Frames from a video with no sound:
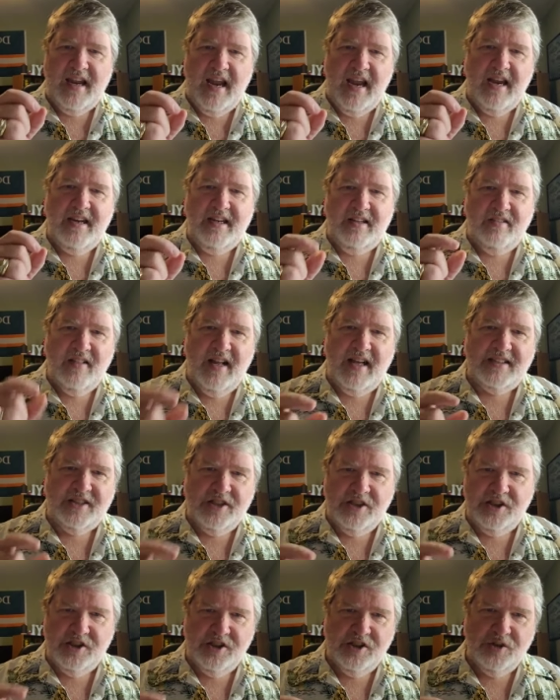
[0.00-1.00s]
candy
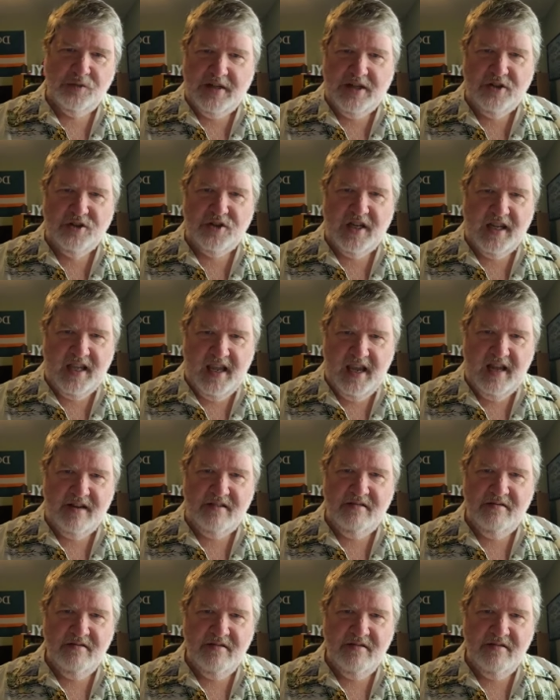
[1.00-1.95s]
lozenges we used to get